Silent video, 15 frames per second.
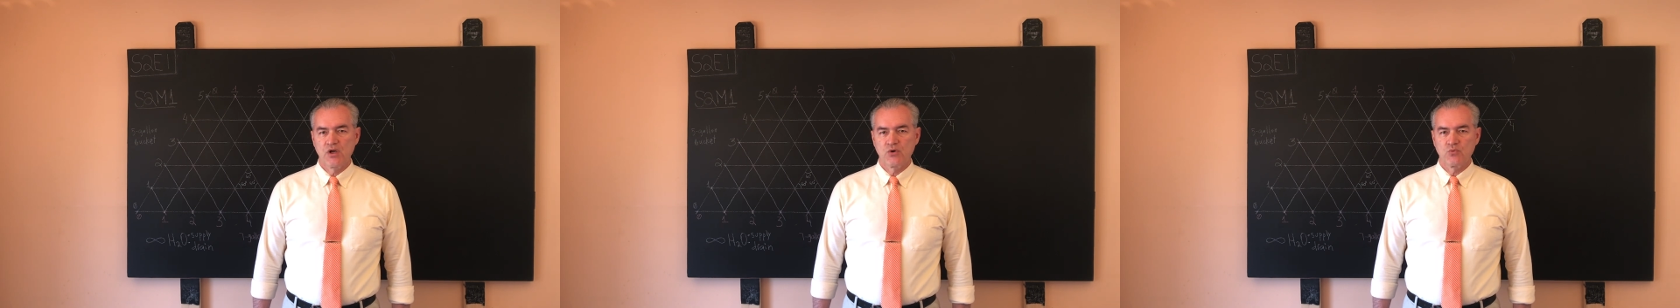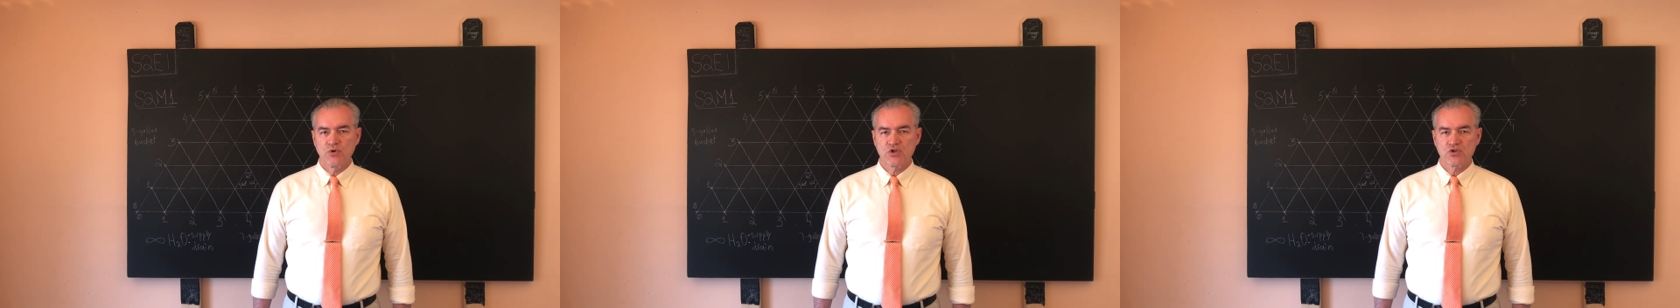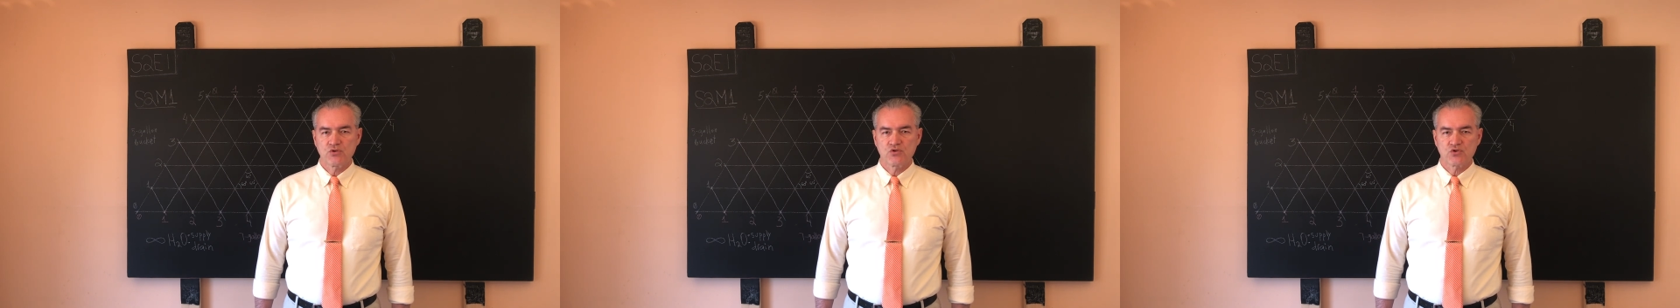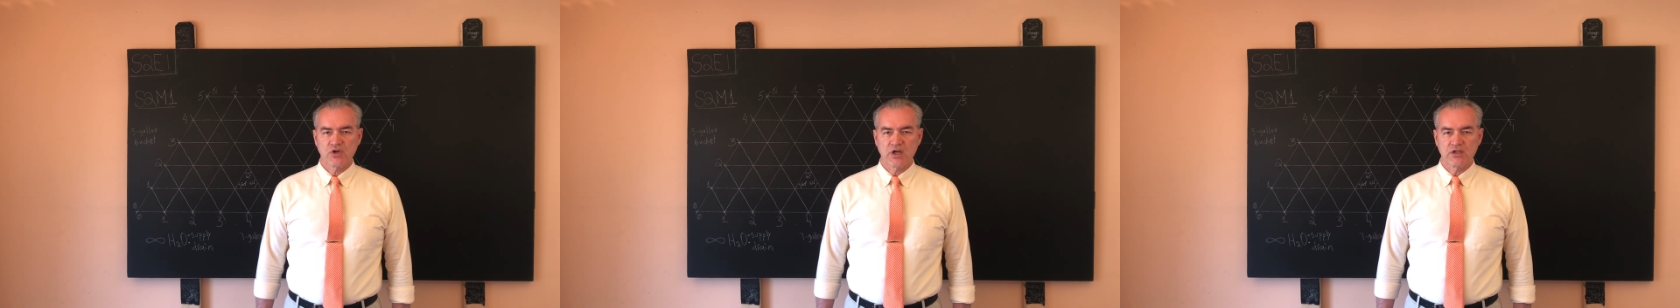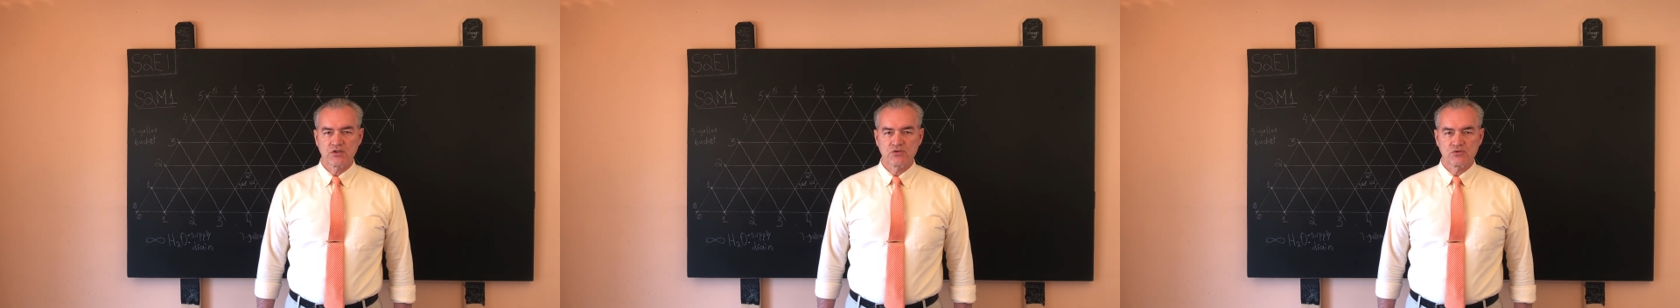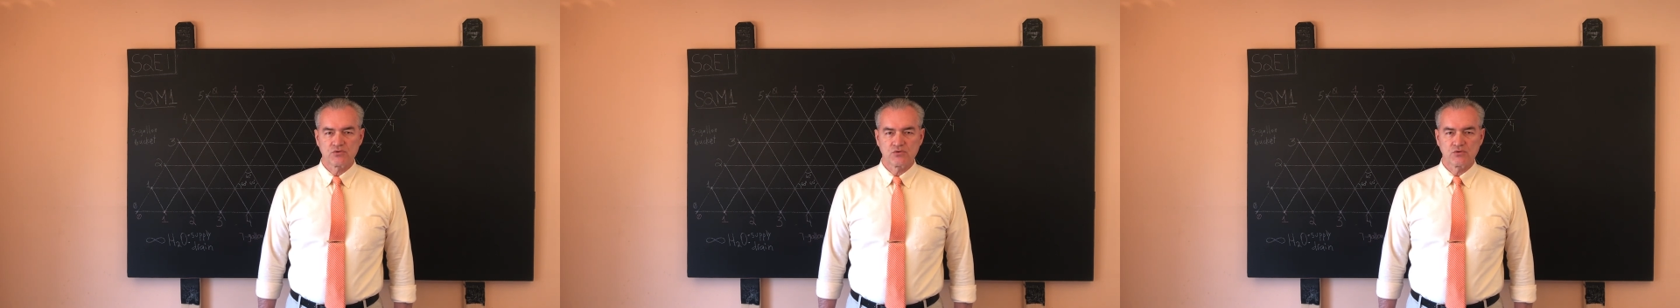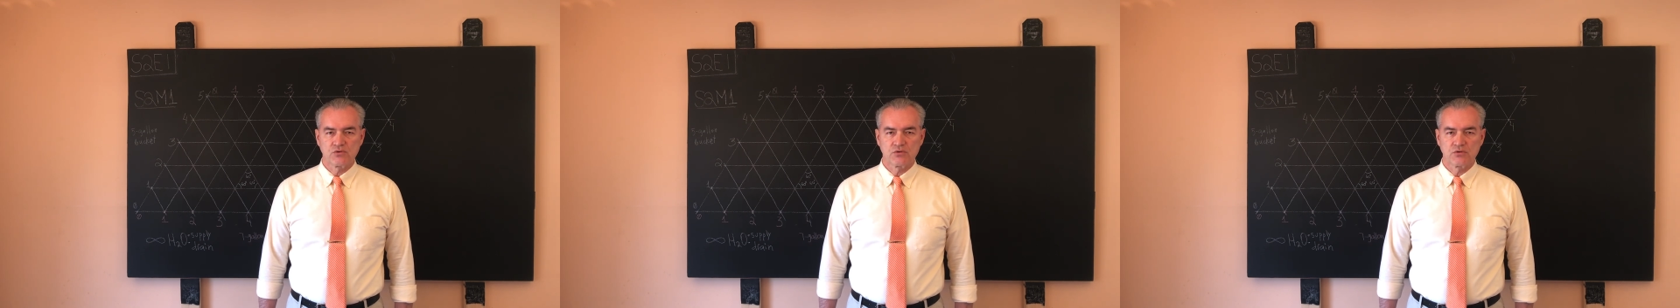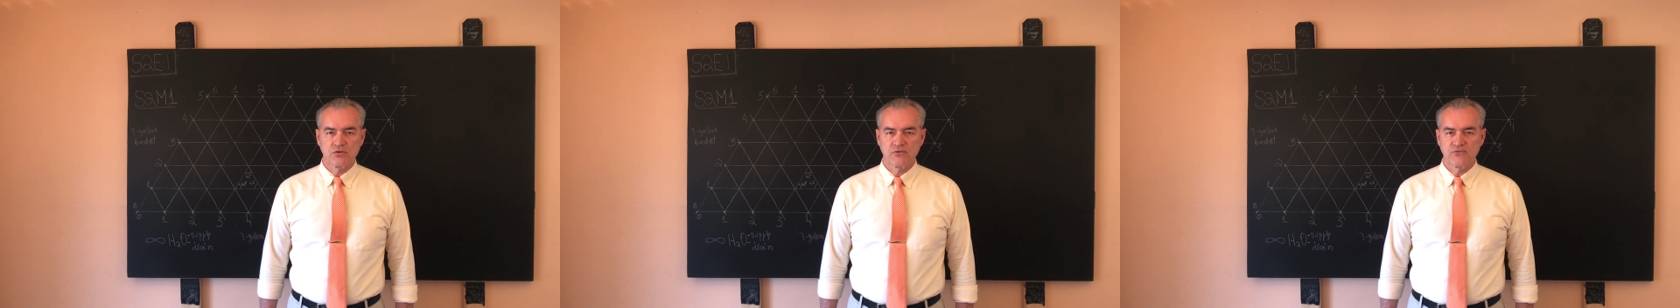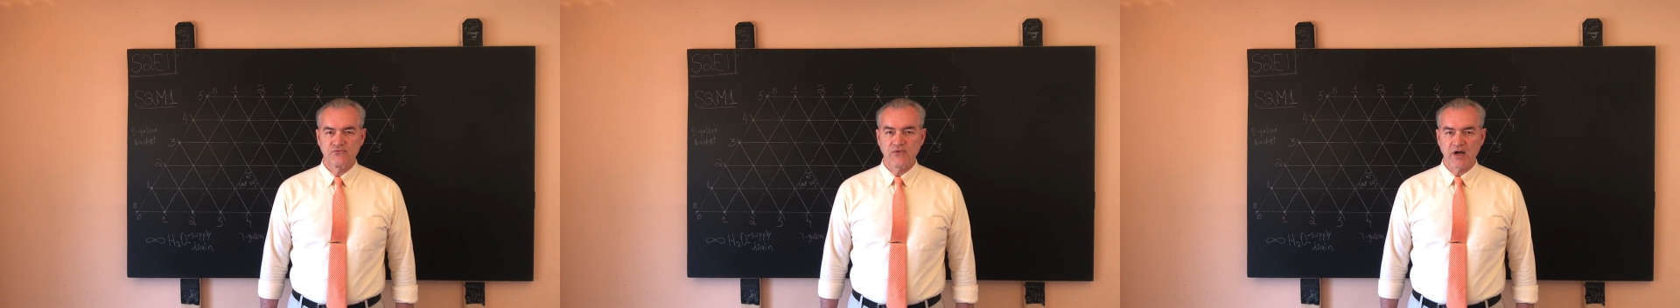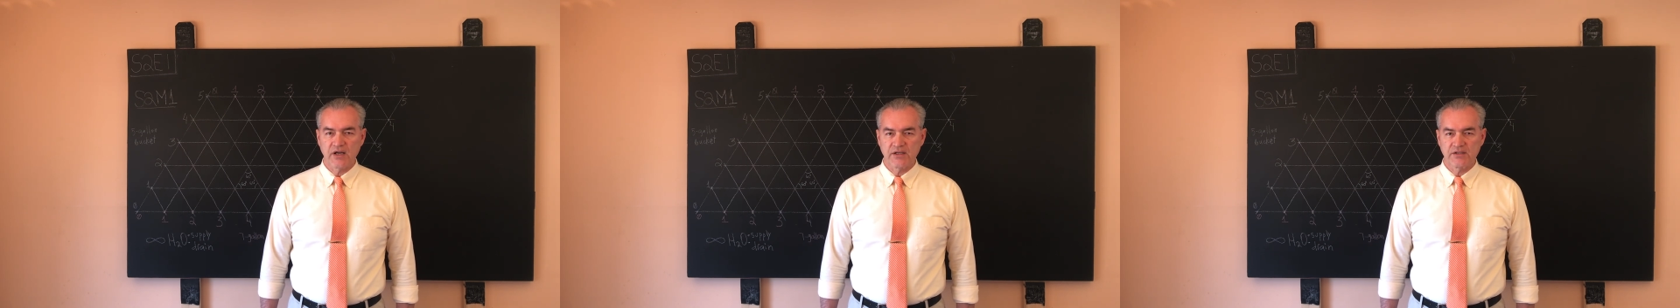we should try to
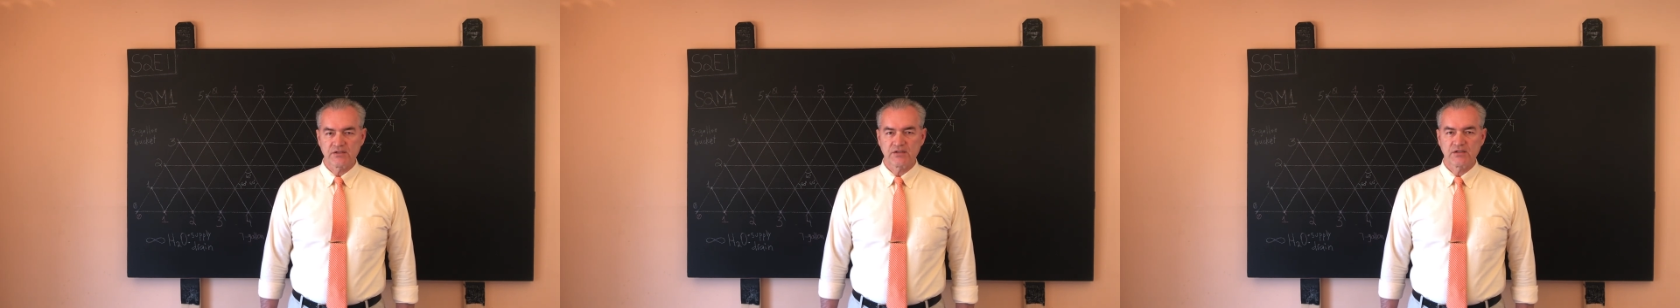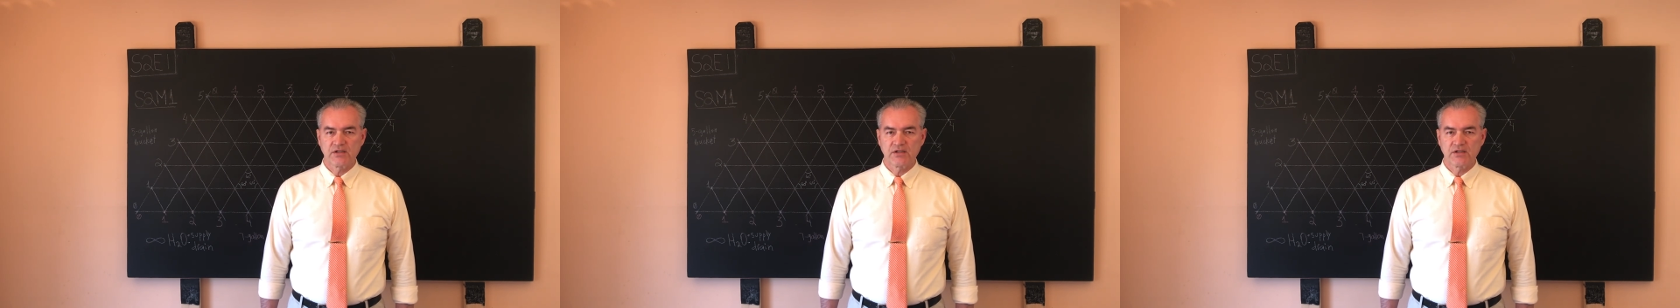find